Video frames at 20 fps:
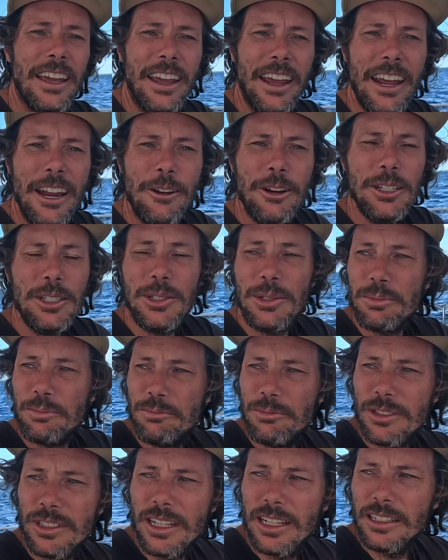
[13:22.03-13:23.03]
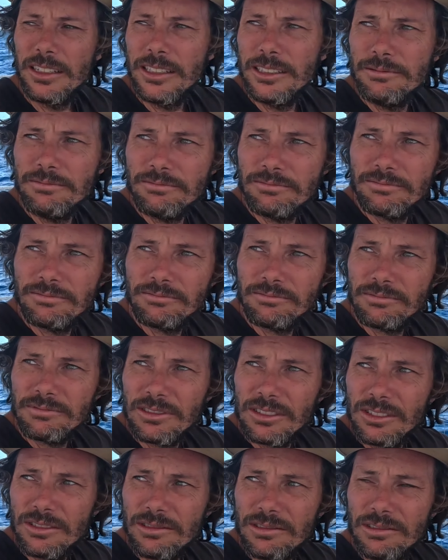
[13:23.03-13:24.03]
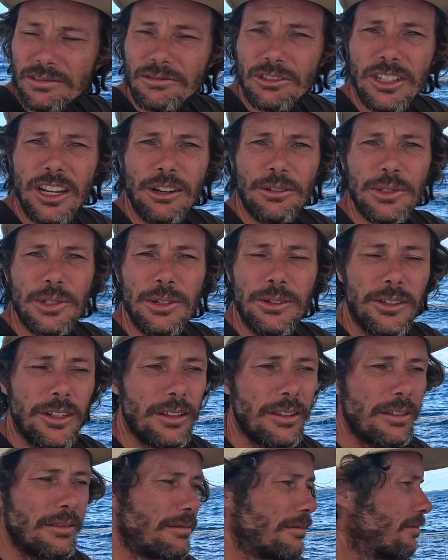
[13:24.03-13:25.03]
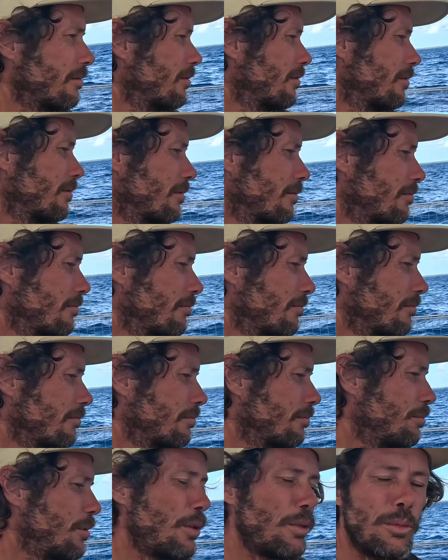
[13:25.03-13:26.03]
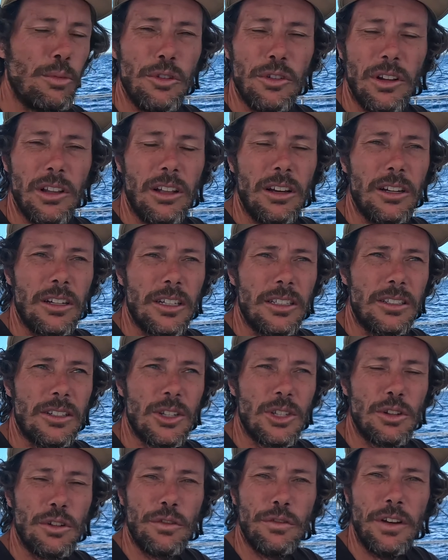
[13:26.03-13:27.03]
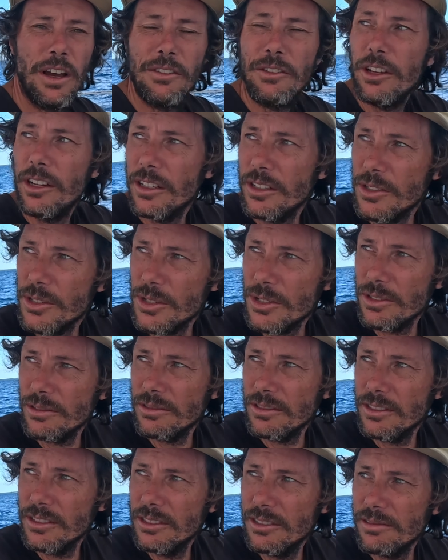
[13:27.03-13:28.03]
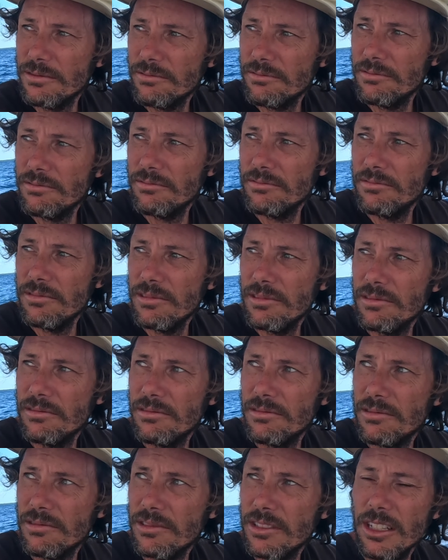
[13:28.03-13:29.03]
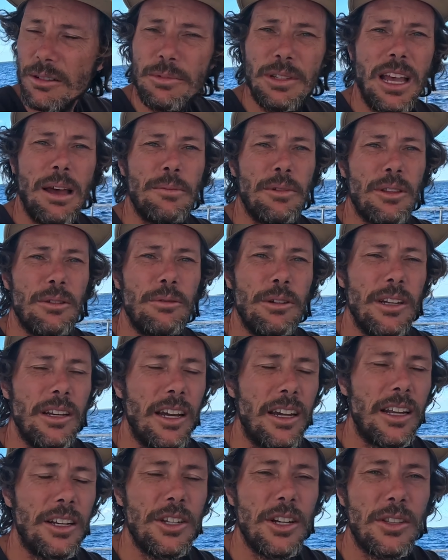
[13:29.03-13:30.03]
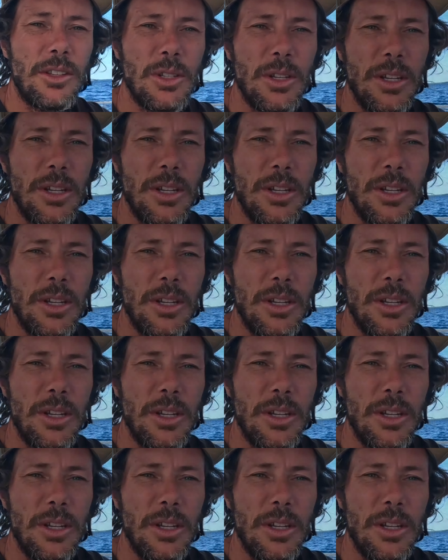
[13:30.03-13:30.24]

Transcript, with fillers: Anyways, we're in. it. Genoa's doing nothing, but we're moving along at just over five knots. Sometime in the wind. I gotta check the